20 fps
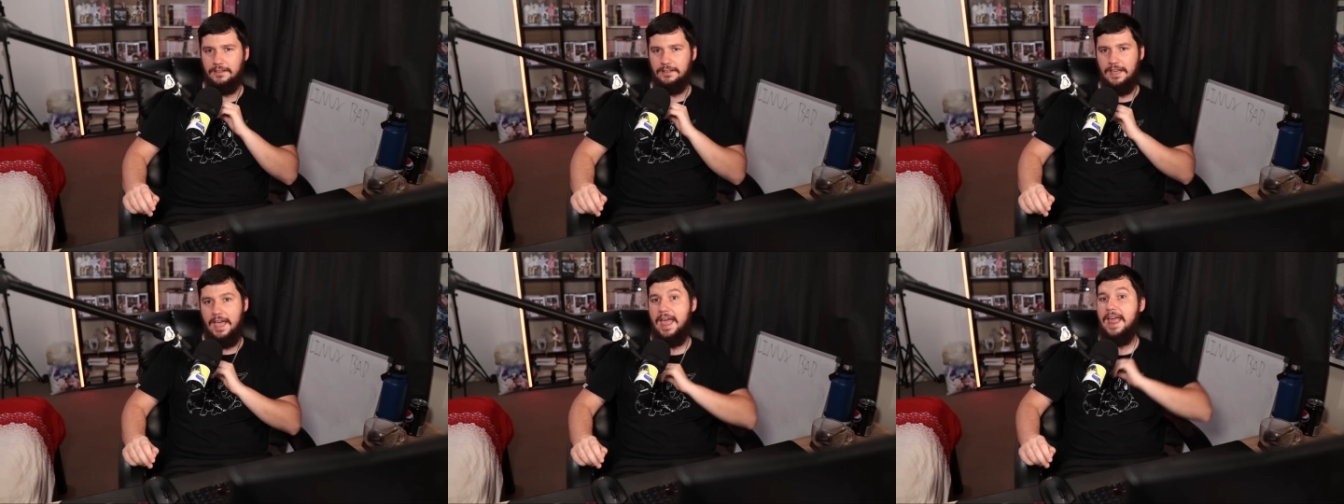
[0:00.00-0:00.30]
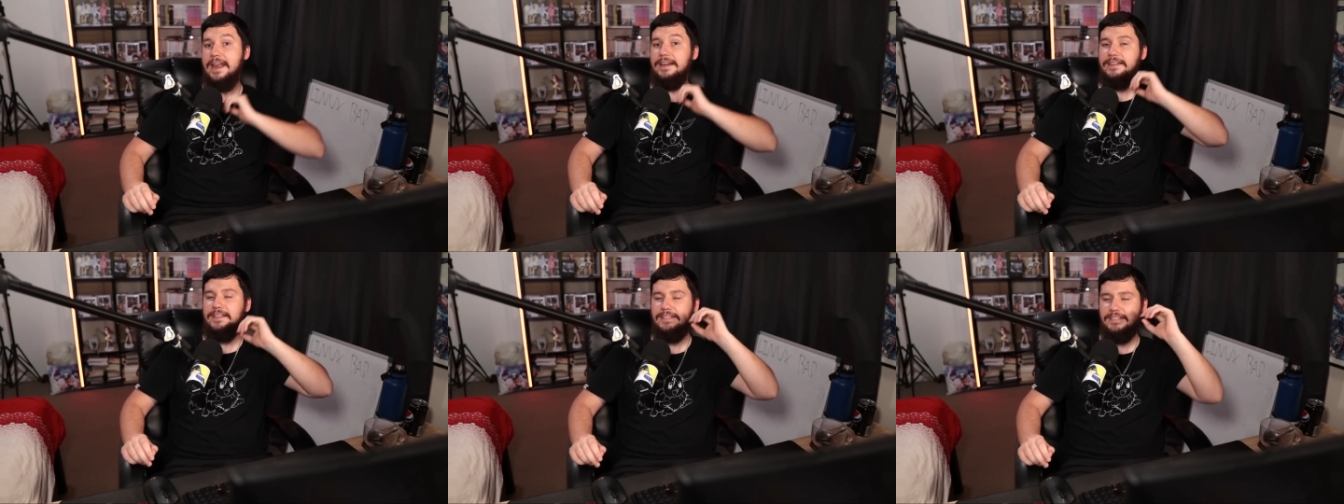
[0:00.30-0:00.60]

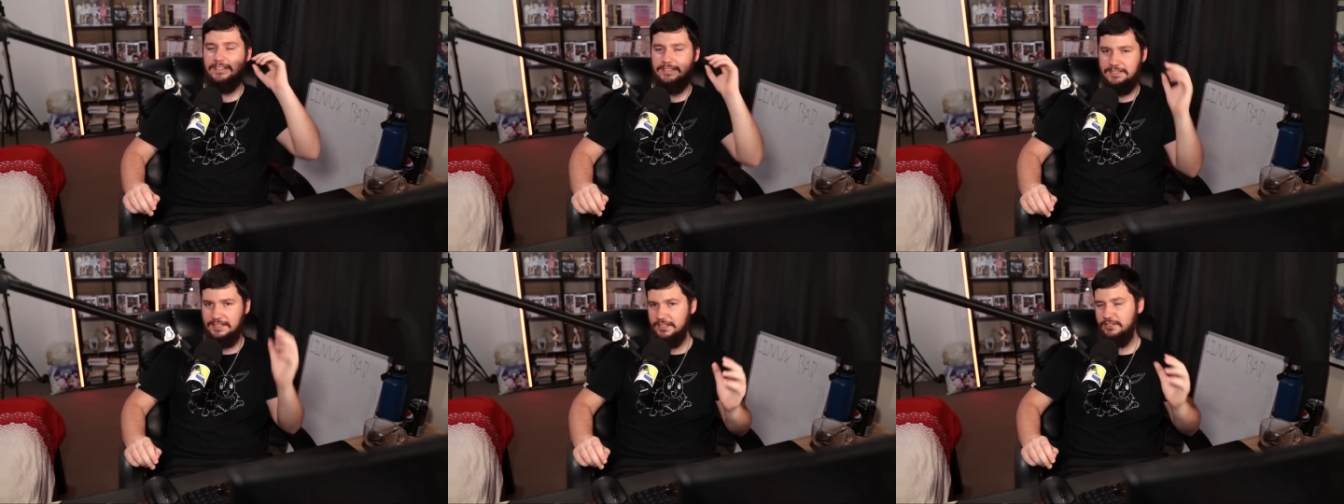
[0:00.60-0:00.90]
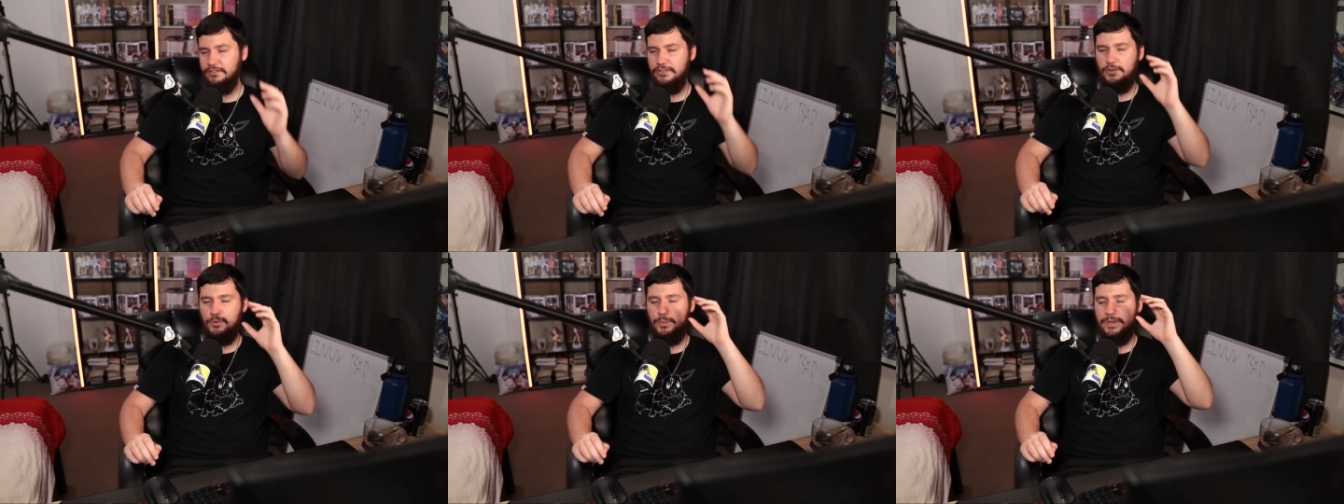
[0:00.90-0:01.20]
And
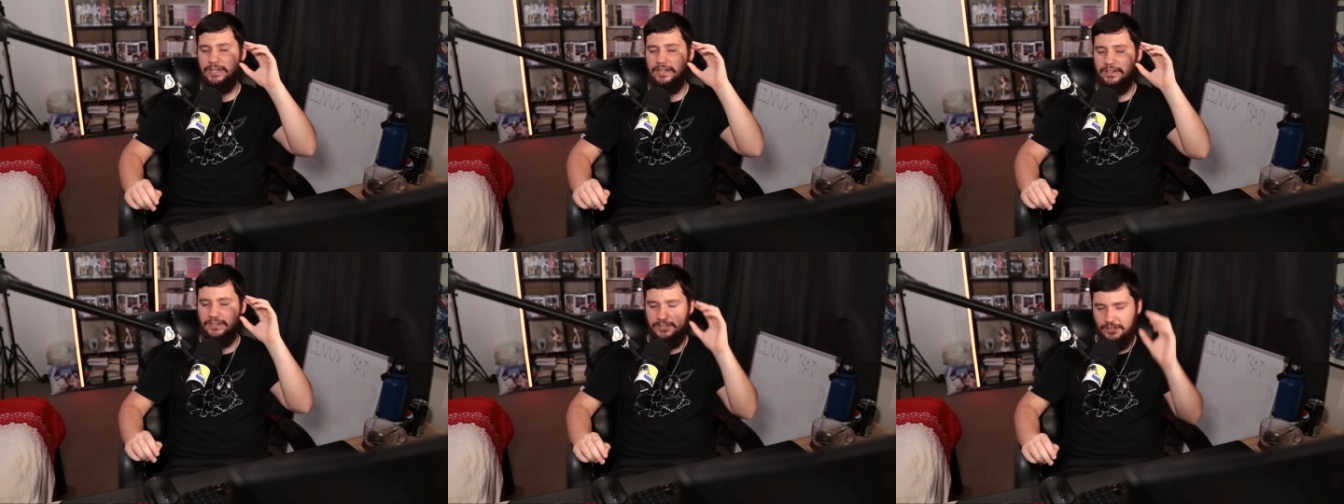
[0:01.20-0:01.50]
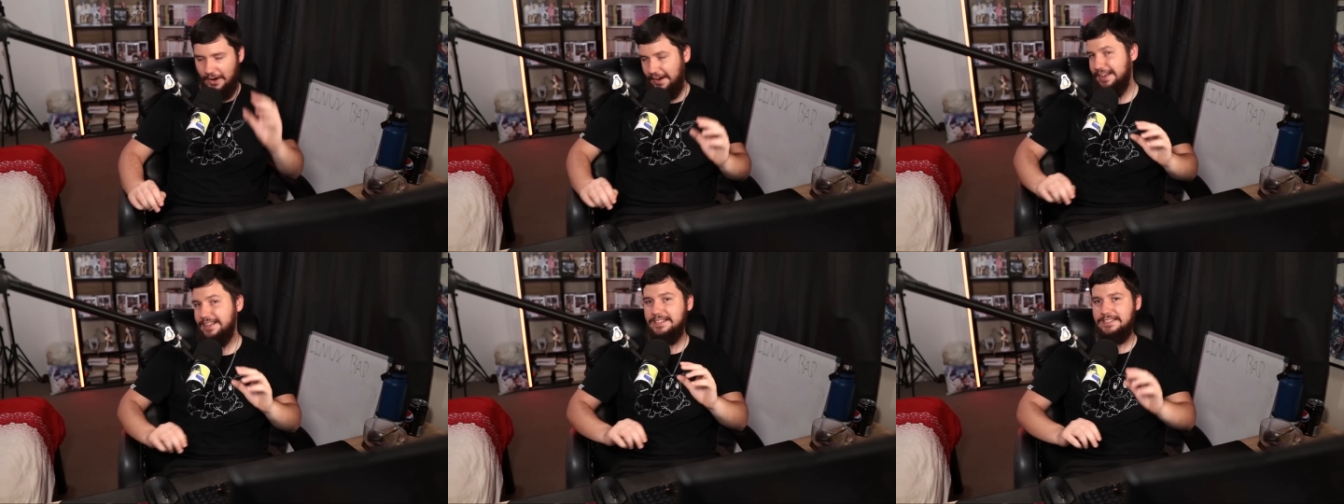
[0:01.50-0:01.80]
considering we are
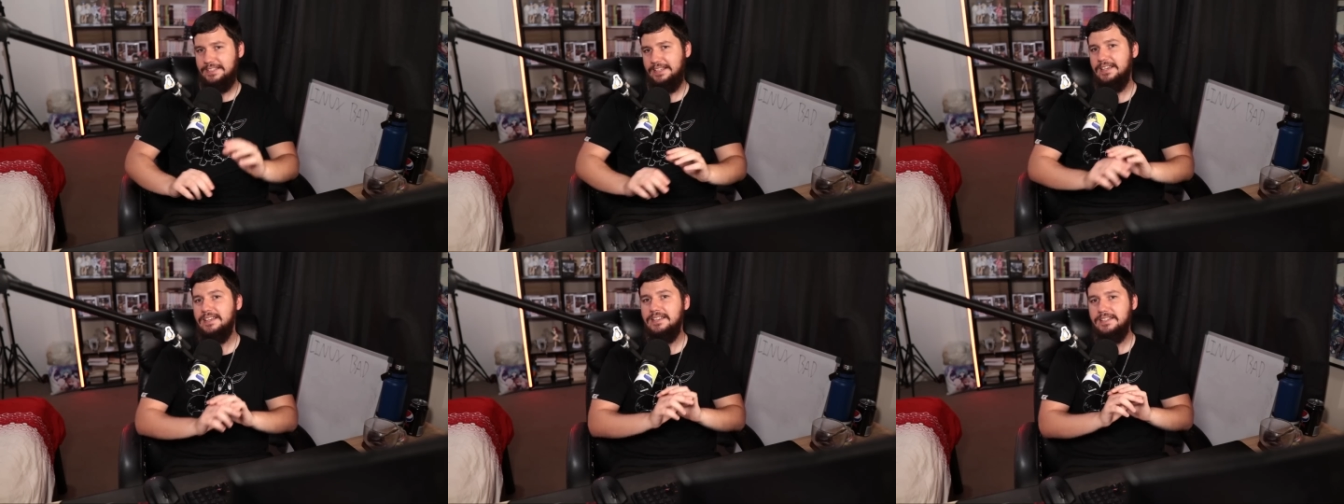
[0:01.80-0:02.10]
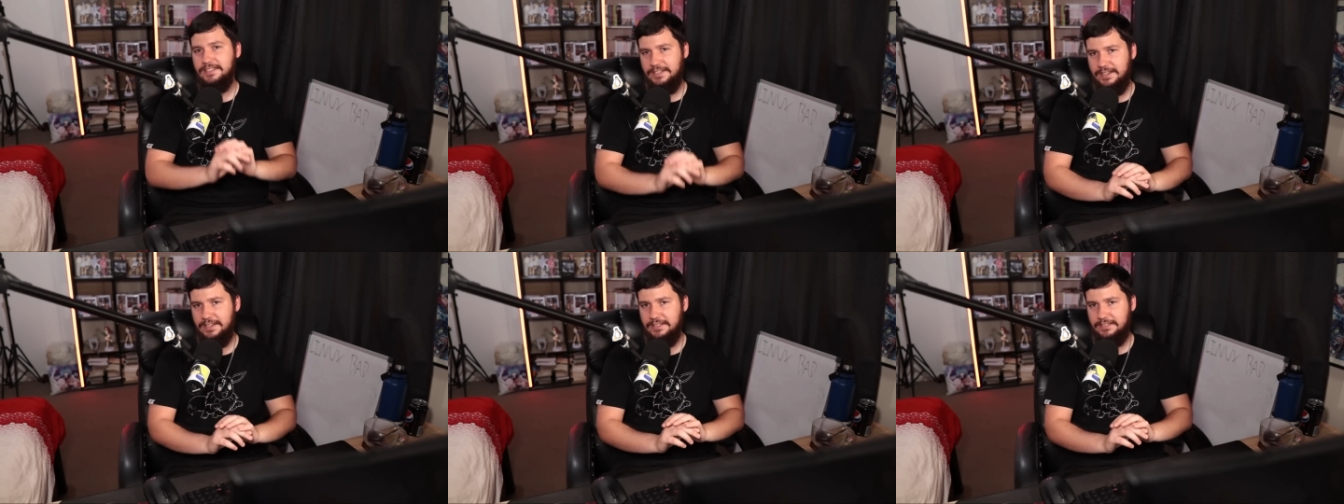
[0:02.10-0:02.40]

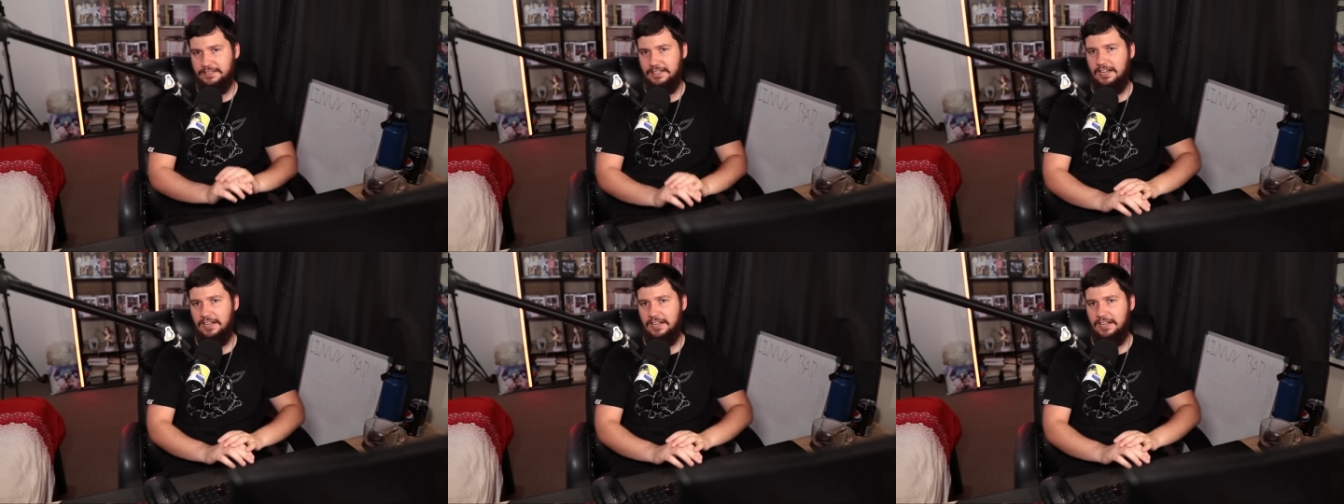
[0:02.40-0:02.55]
nineteen years